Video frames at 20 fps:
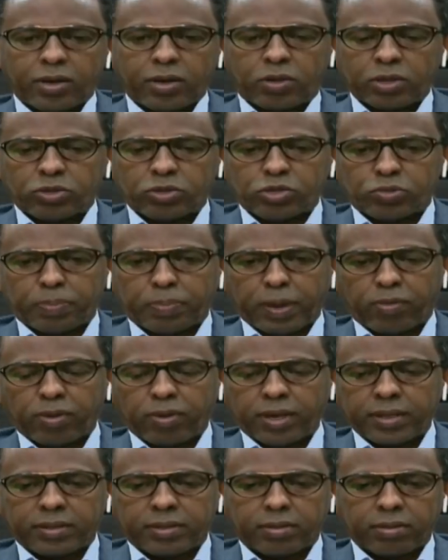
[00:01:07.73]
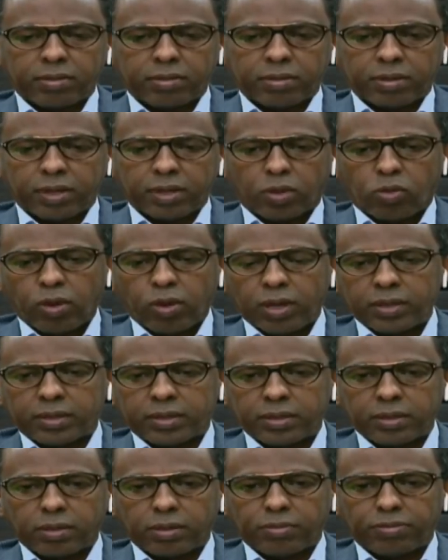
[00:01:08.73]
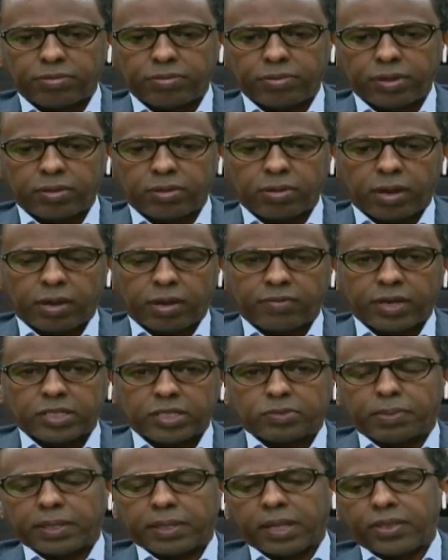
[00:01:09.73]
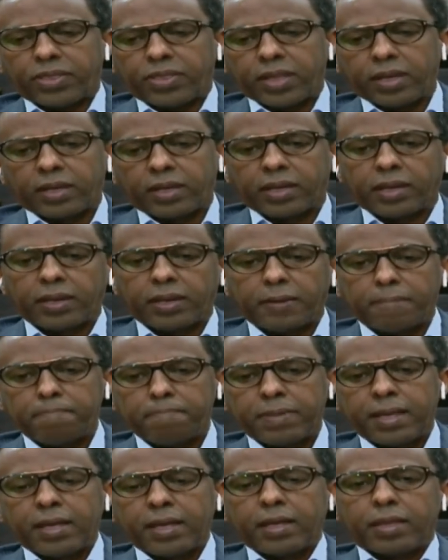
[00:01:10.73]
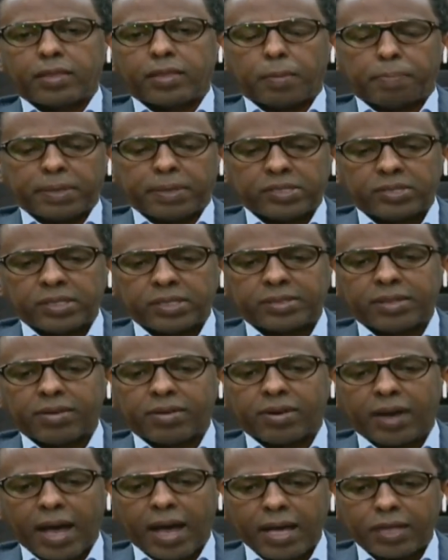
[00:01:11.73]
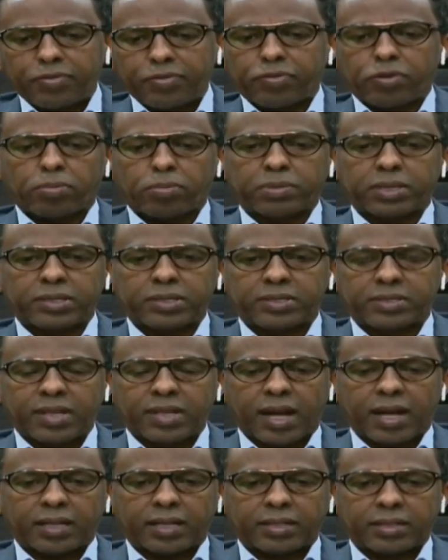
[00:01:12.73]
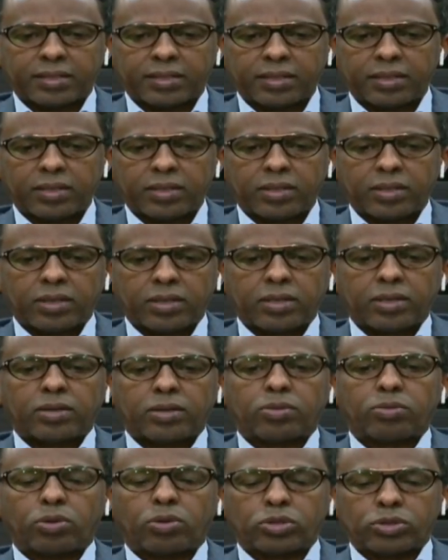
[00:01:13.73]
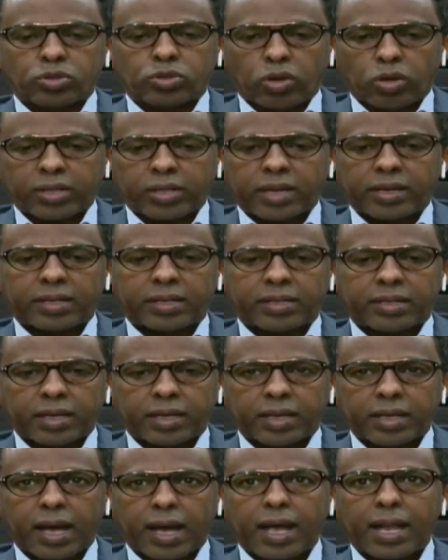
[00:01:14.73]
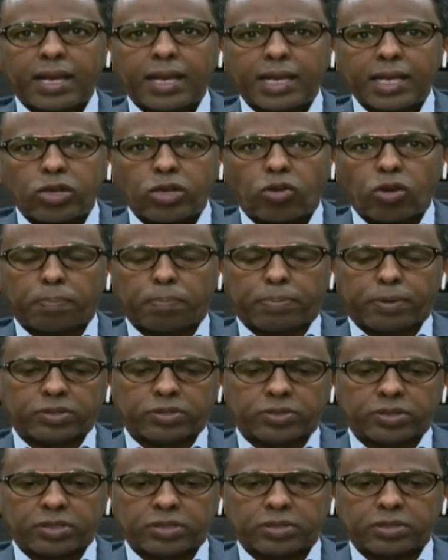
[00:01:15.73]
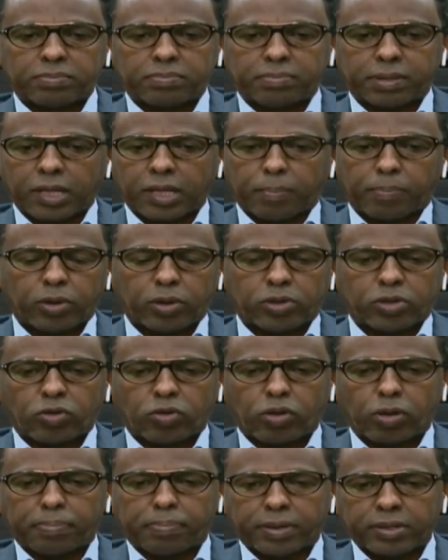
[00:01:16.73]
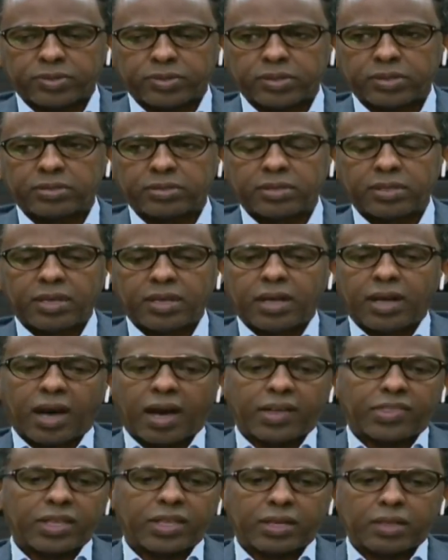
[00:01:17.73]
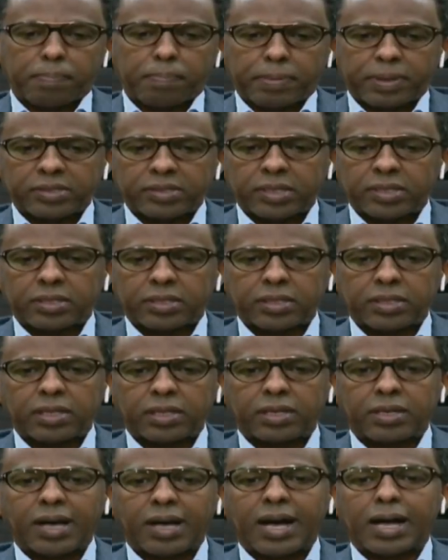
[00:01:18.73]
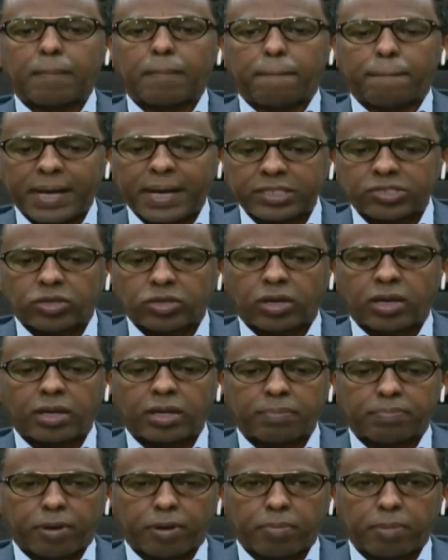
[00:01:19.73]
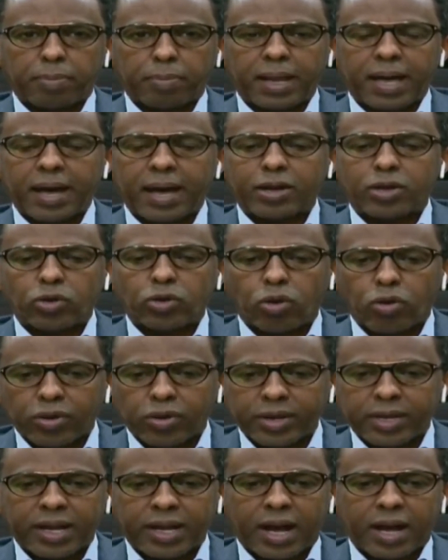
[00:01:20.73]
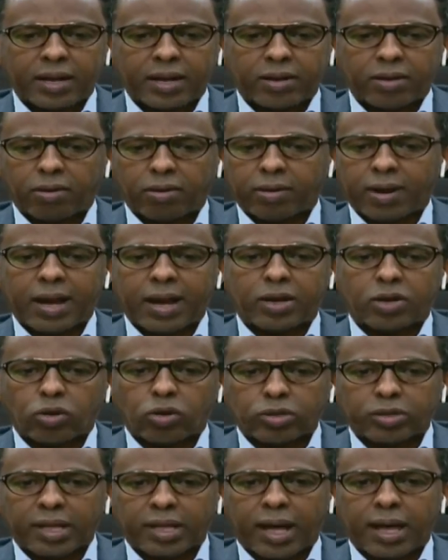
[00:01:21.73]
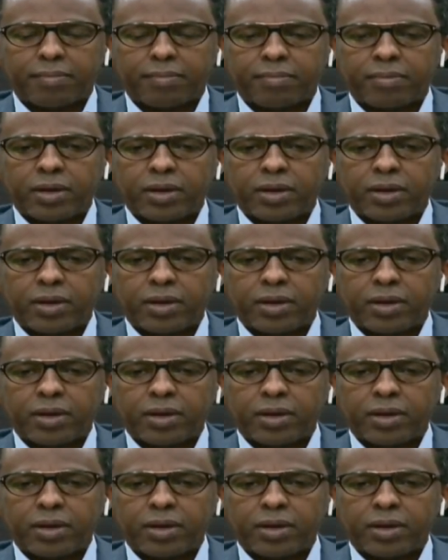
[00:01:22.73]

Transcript: want to speculate on the quality of legal advice, but I think the President, right from the start, was not undertaking a legal process, but a political process. I think the President personally probably had no regard or had no time